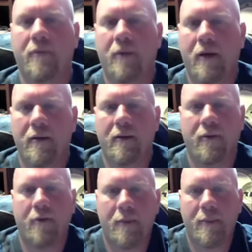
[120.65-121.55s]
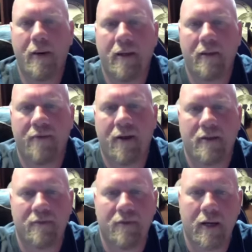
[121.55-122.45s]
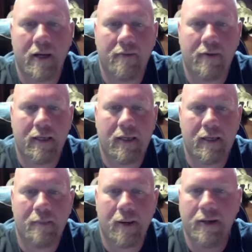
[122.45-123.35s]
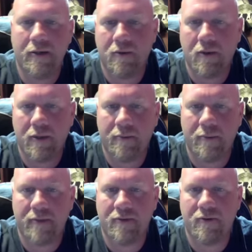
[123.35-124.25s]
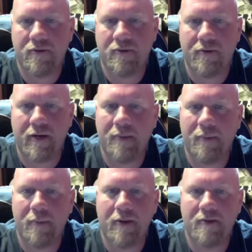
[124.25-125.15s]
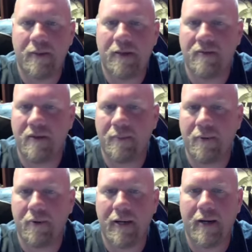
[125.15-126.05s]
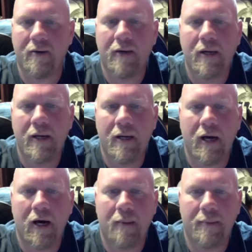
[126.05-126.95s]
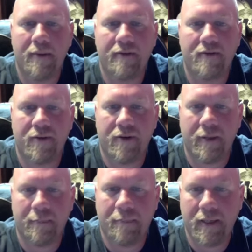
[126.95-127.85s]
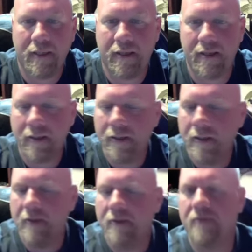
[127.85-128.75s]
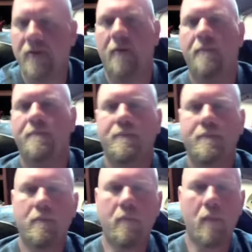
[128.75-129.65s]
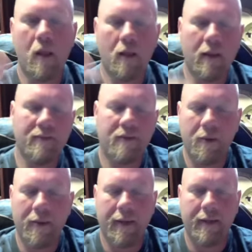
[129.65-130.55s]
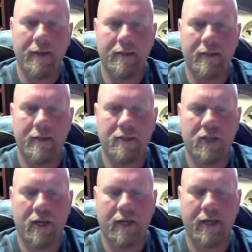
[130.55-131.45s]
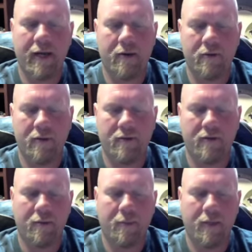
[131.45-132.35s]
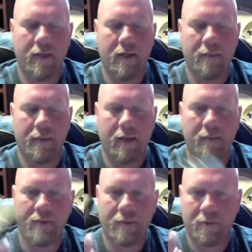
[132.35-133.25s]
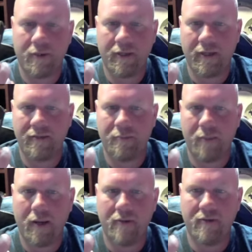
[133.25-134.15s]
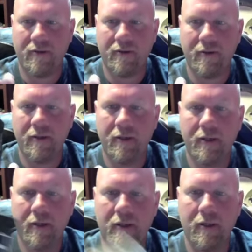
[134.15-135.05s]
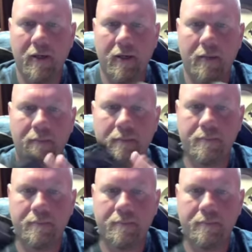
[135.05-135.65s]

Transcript: the thought about the fact of not having to keep buying new clearomizers every couple weeks because they burn out um, is very appealing. So let's go ahead and uh, check it out. Let's open it up. It comes in a pretty nice box here. Um,